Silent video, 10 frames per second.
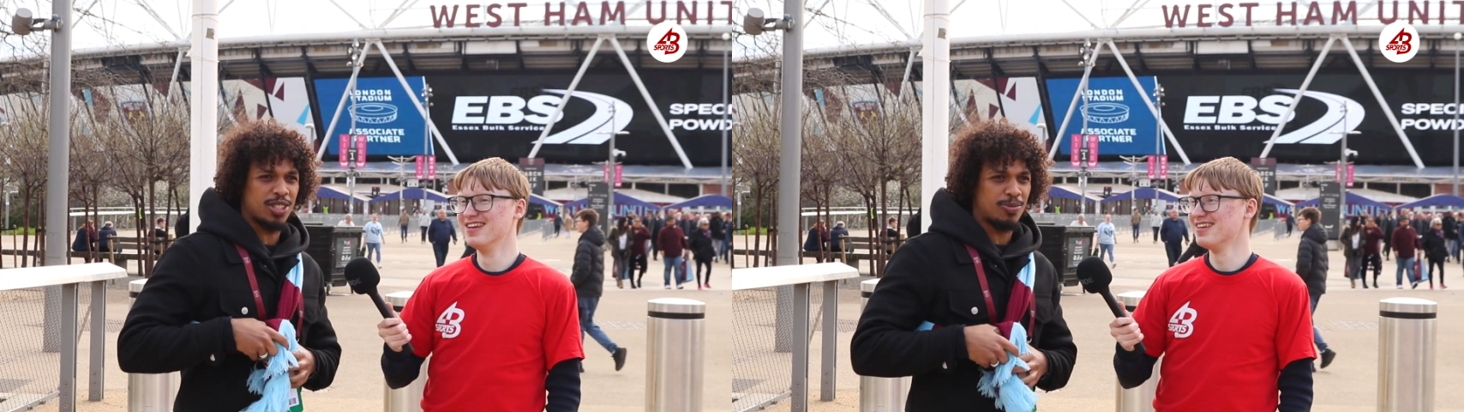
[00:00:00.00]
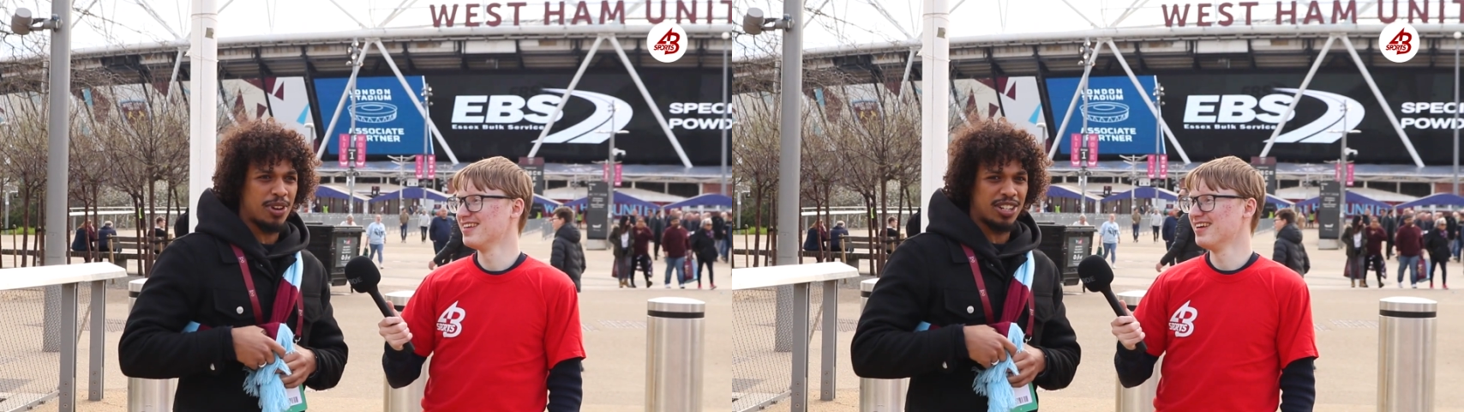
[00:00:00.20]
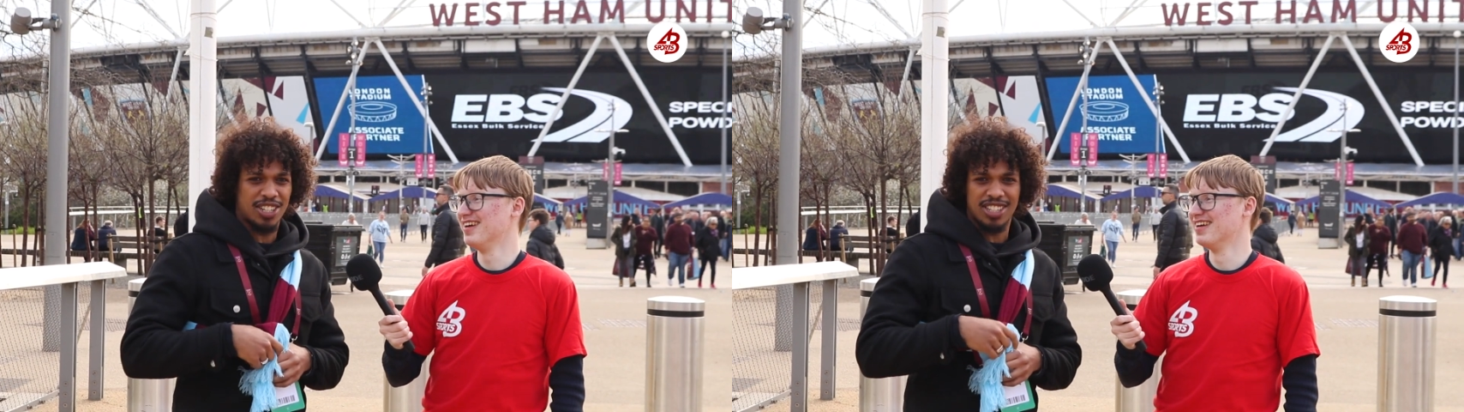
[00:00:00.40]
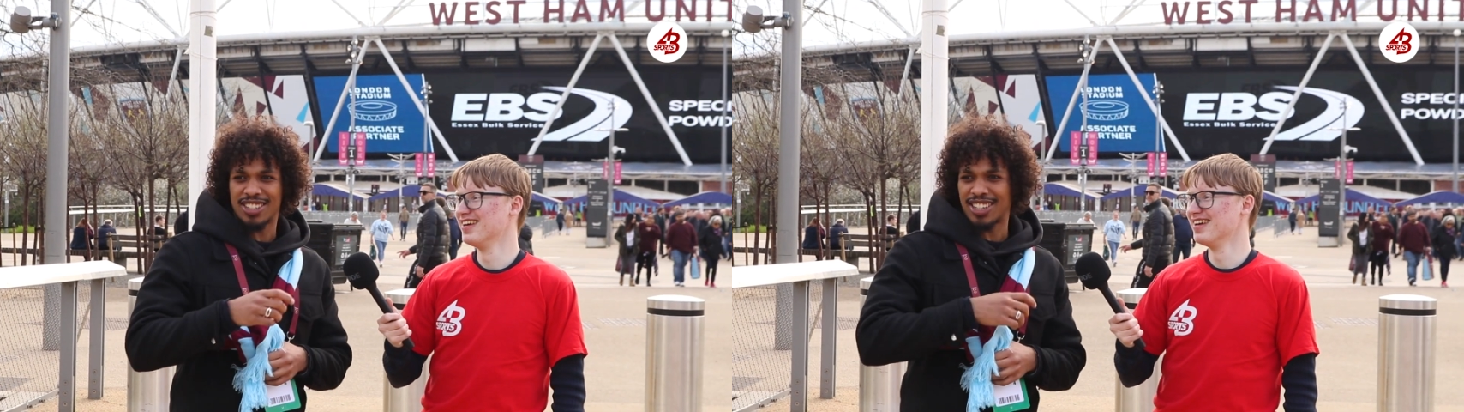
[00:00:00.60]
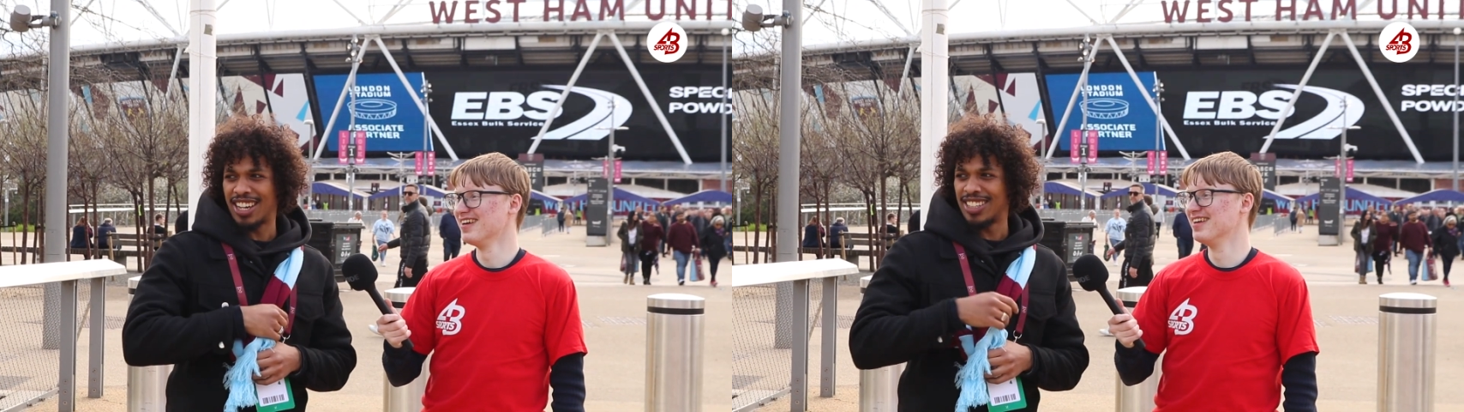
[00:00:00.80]
Speaker 1: this bridge, this
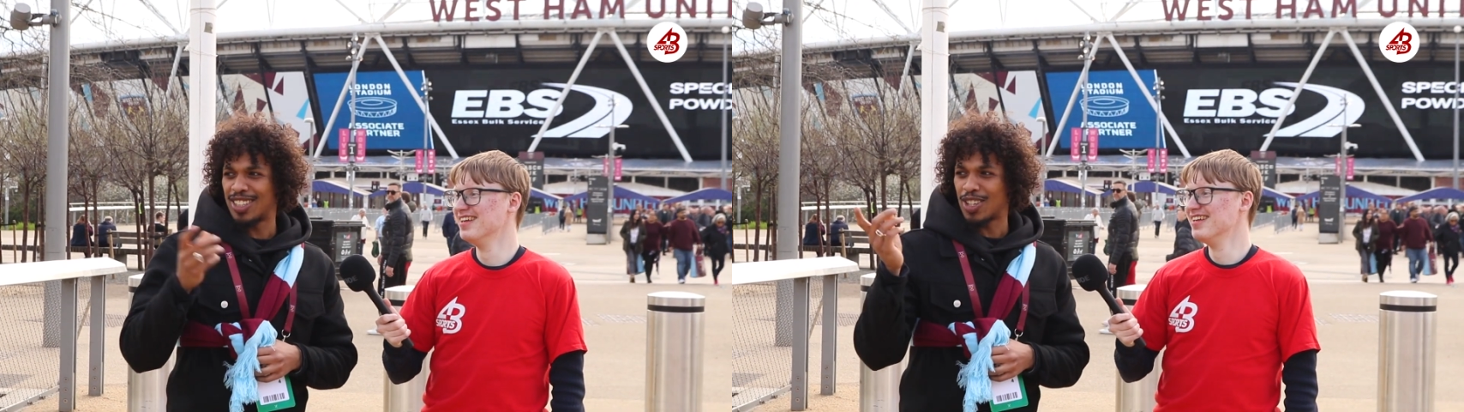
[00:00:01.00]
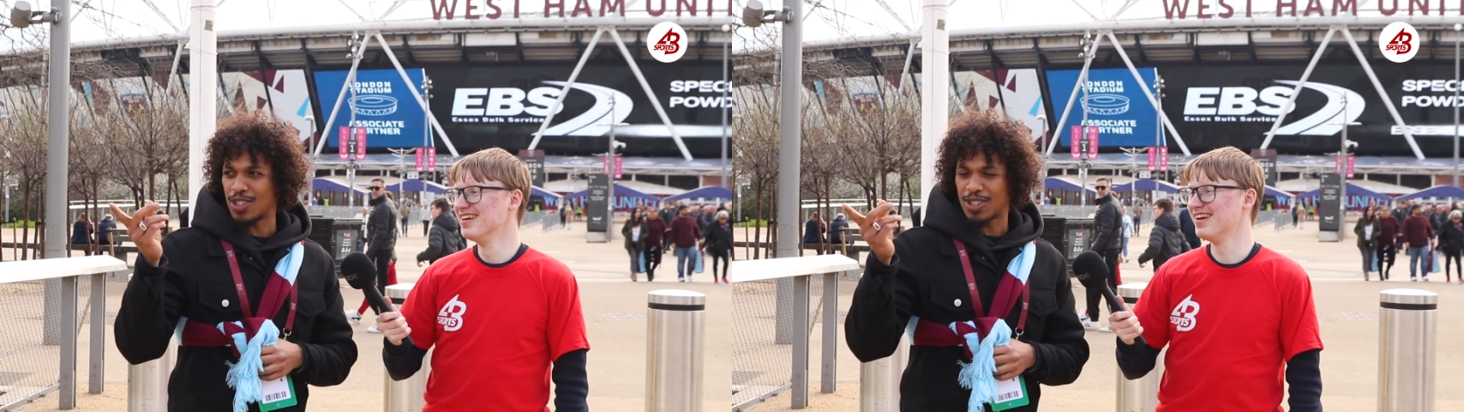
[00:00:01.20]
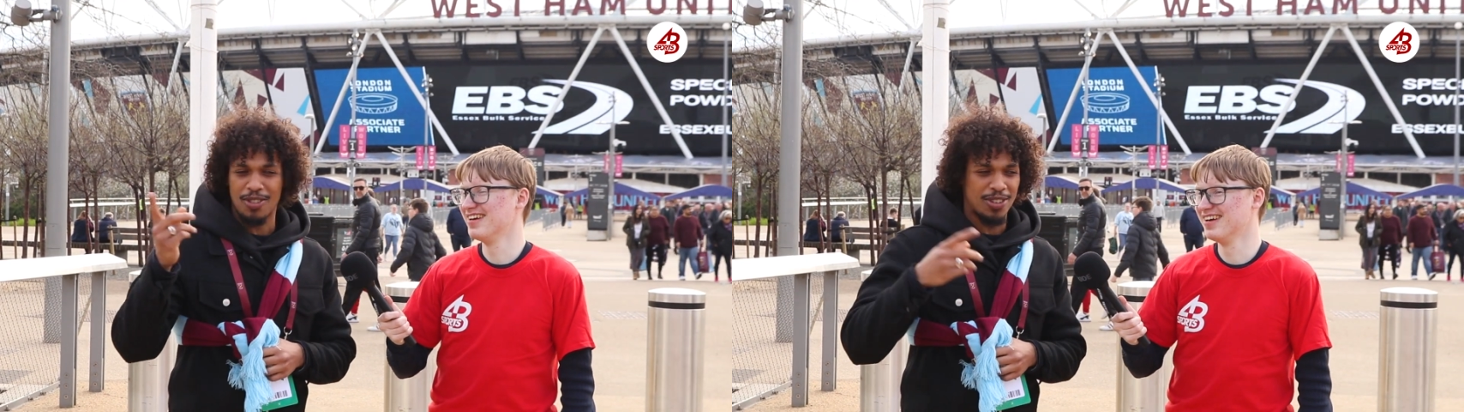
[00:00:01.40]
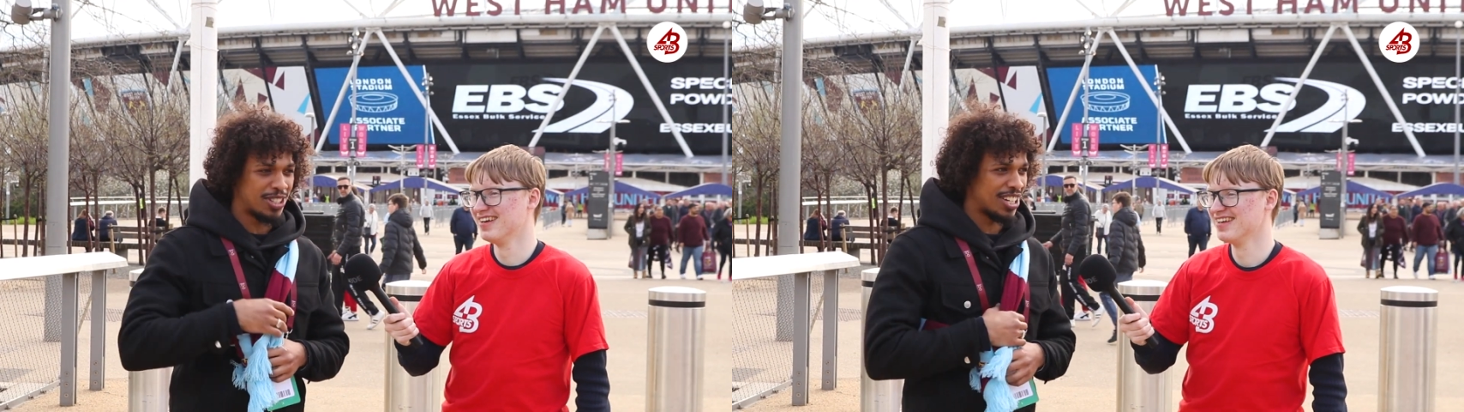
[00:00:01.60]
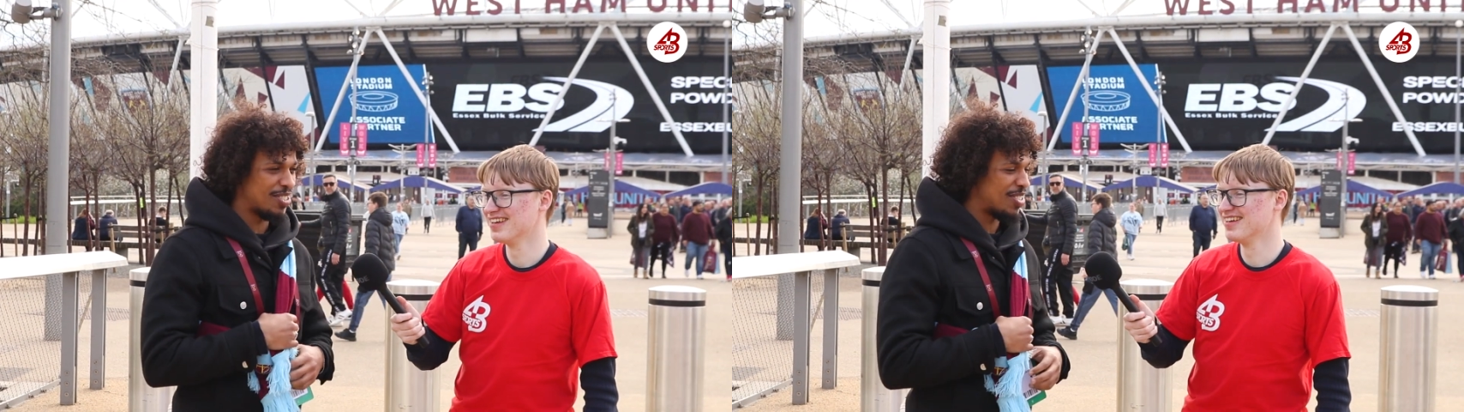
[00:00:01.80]
is getting tossed over
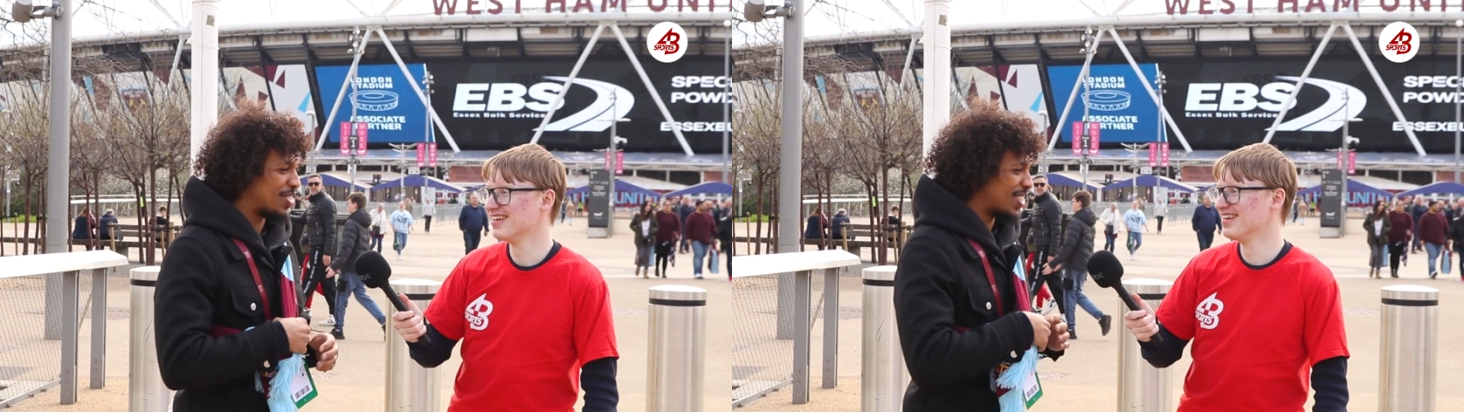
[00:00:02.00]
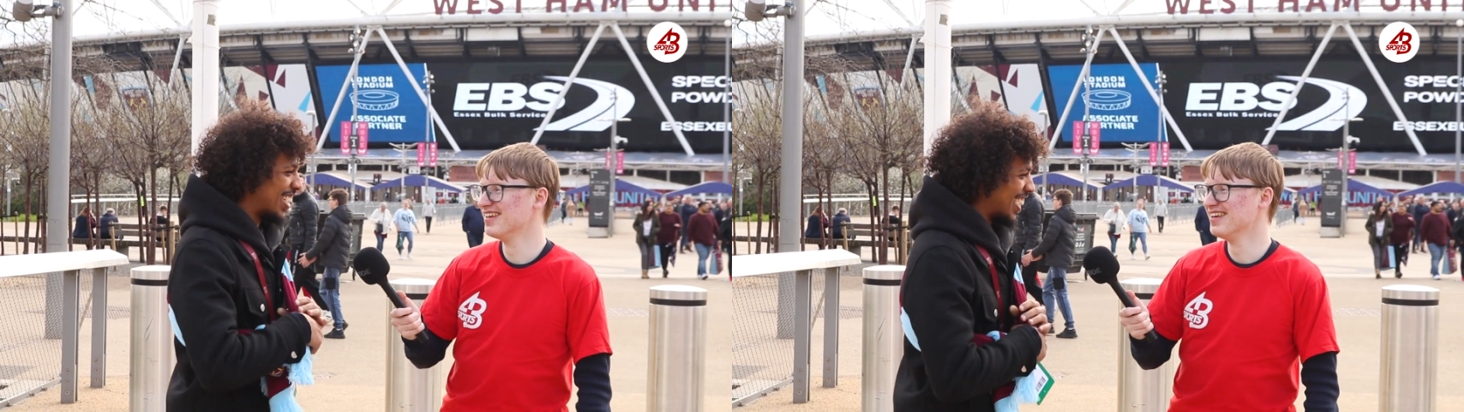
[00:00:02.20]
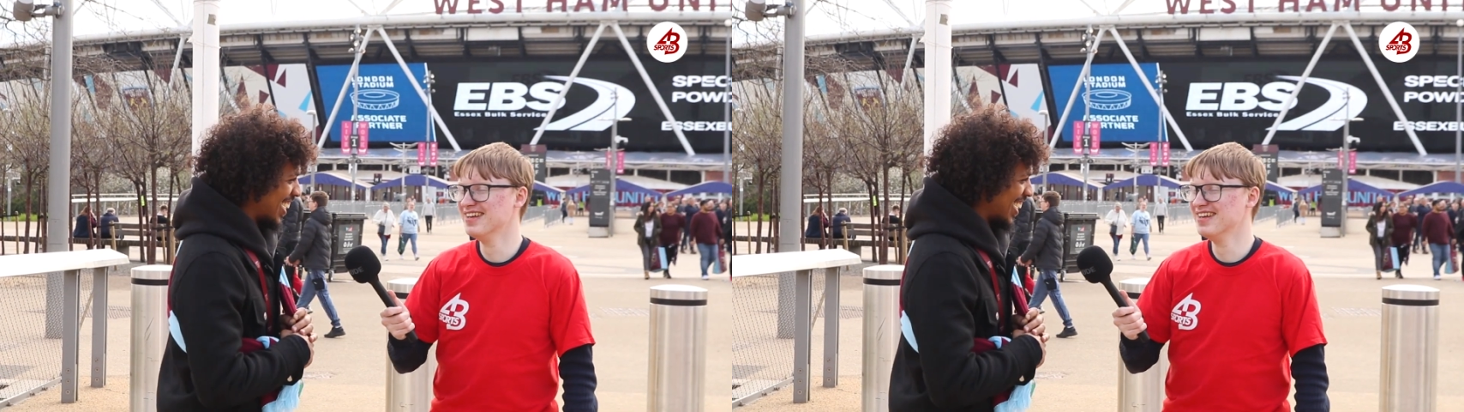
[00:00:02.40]
into that river.